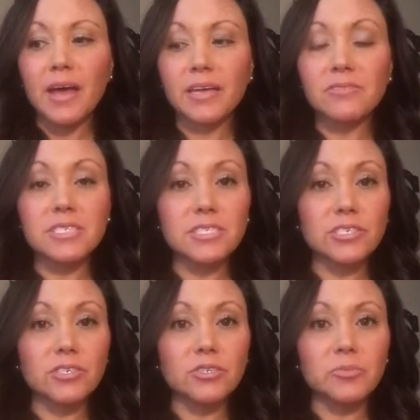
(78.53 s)
have
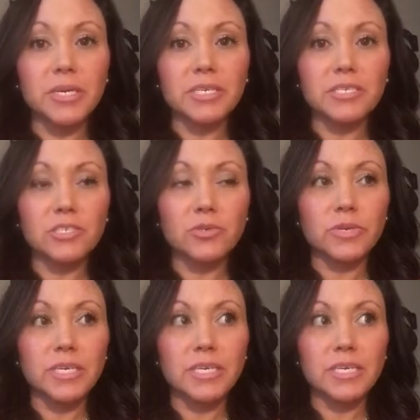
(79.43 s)
still been
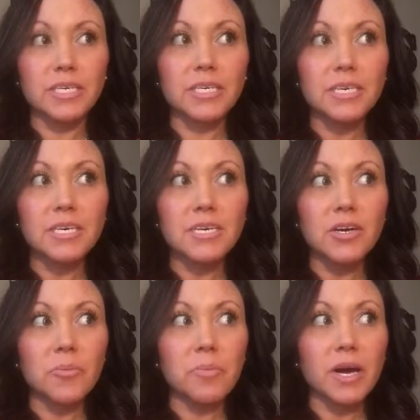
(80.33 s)
doing
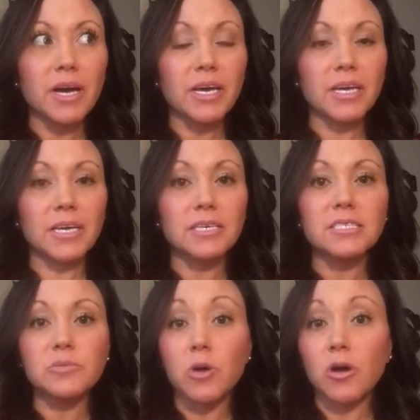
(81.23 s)
my
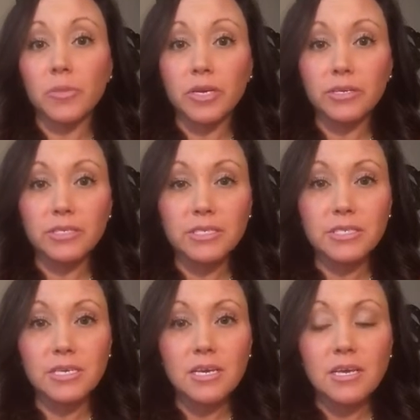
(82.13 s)
small
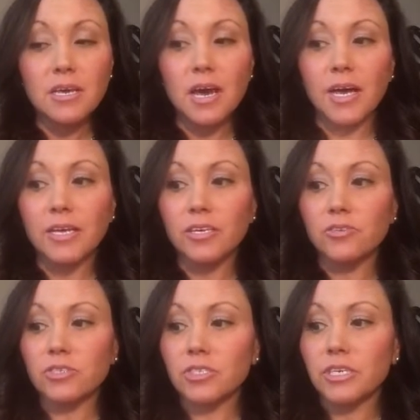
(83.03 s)
meals. I
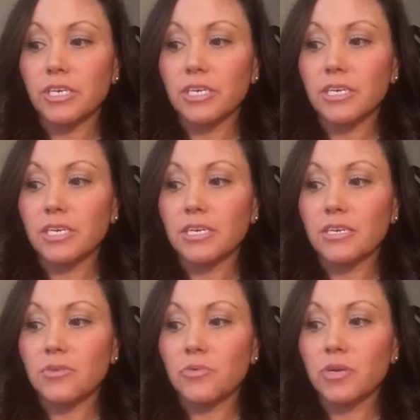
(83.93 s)
usually
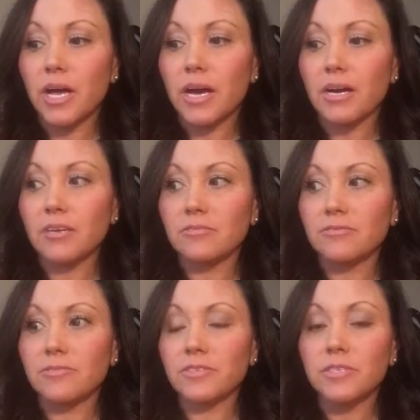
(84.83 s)
will have
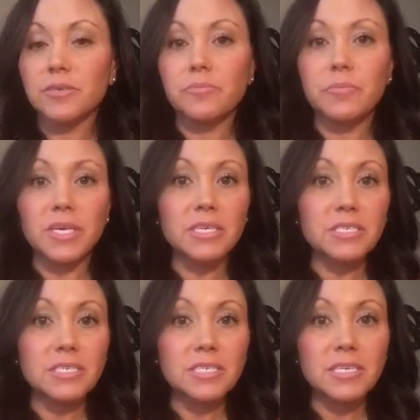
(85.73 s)

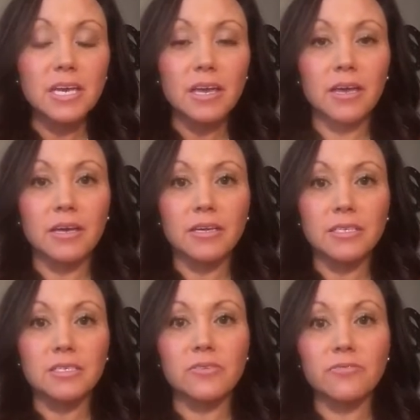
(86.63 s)
meat
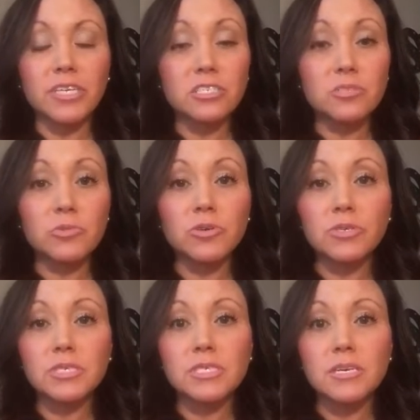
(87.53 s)
and
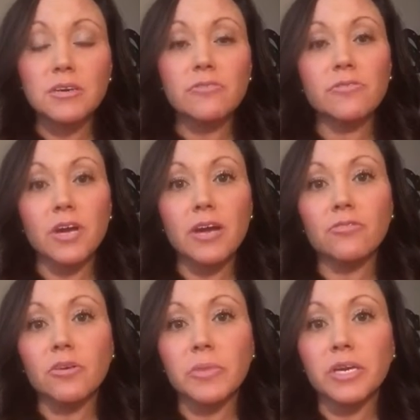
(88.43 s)
vegetables for
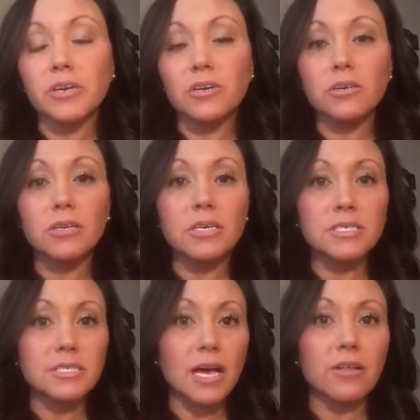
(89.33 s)
every meal,
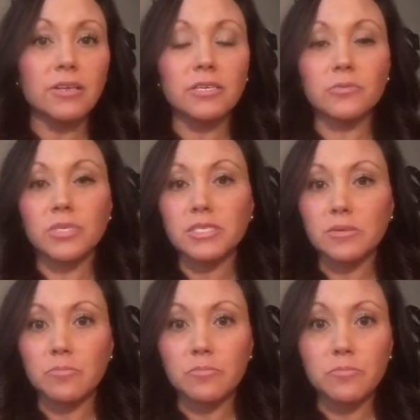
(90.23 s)
a salad with
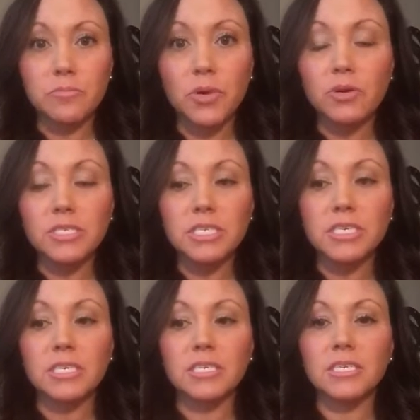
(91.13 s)
some
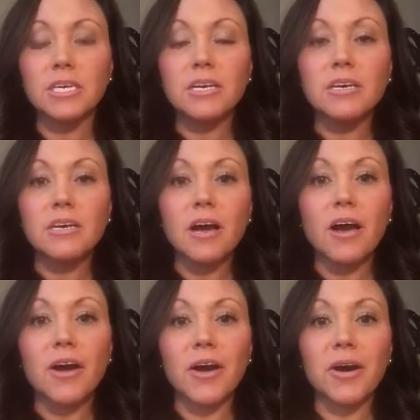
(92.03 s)
protein,
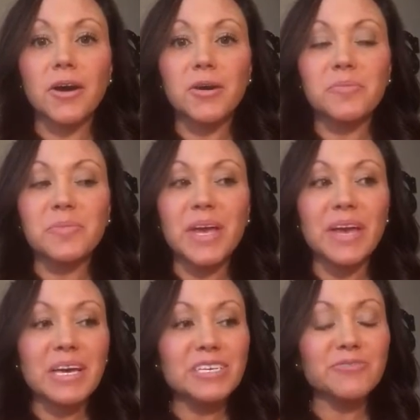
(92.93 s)

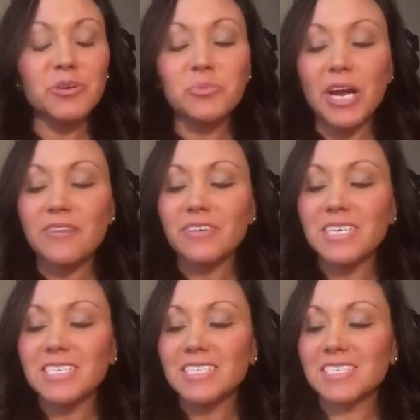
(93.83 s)
and for
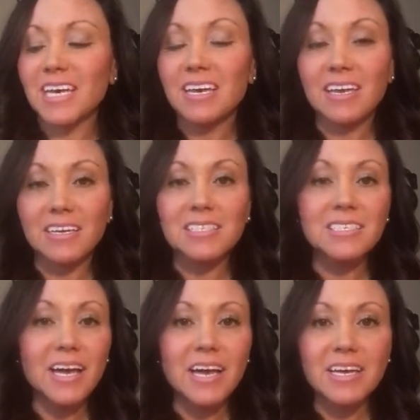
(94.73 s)
breakfast, I can't
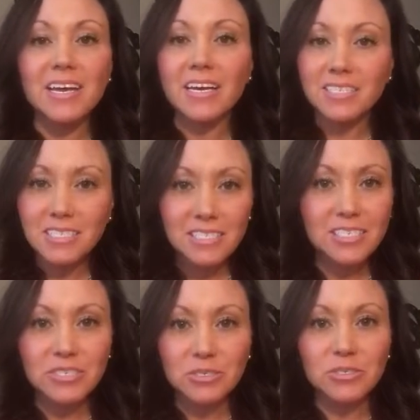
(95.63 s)
deny it, I
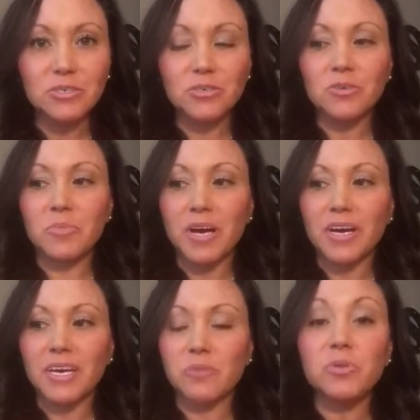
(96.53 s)
still do
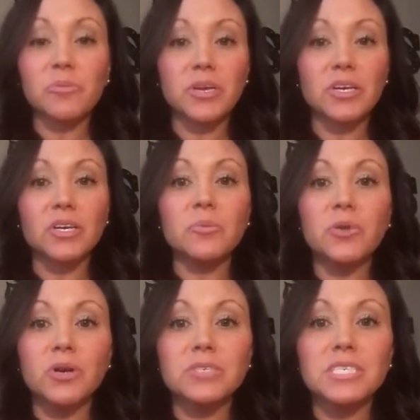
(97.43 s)
my Premier
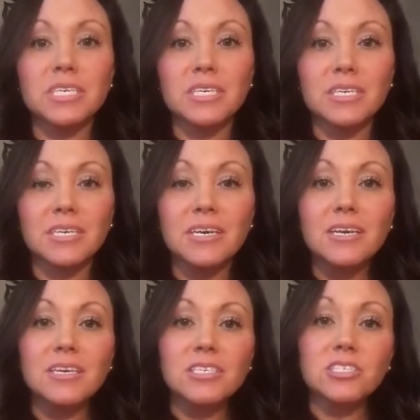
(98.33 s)
Protein
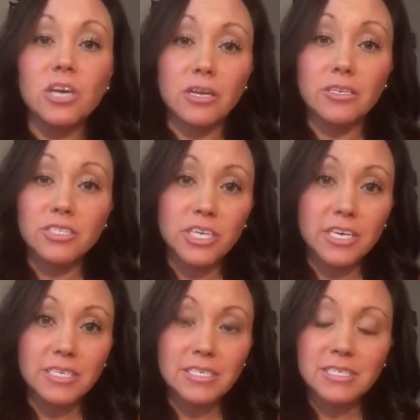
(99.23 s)
chocolate
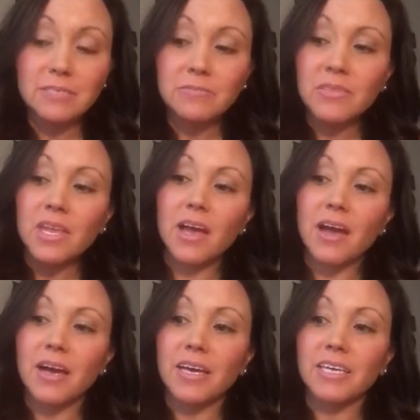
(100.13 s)
shakes.
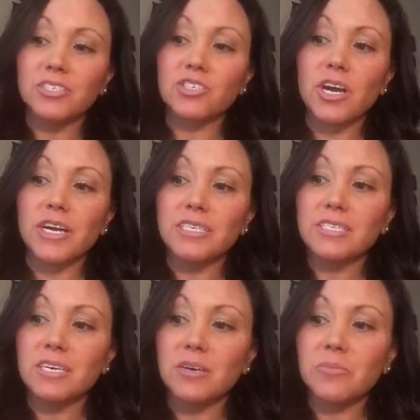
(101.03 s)
I had tried
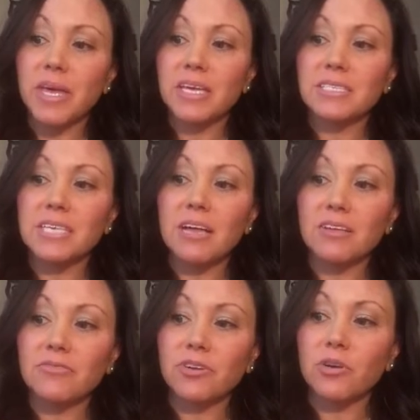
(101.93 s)
some egg
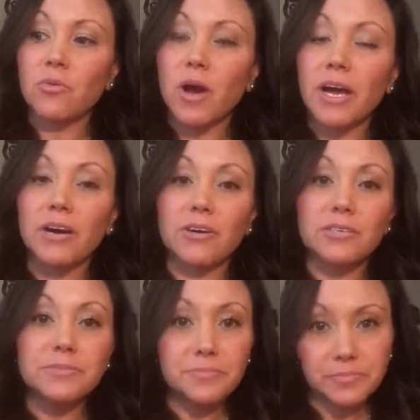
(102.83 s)
salad for a
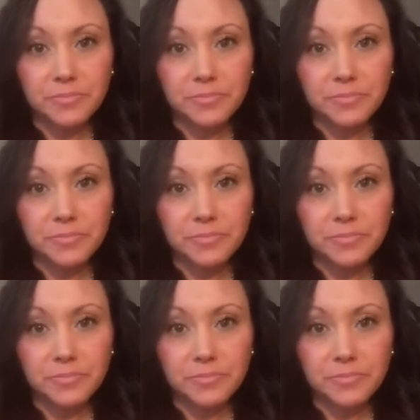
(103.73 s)
while,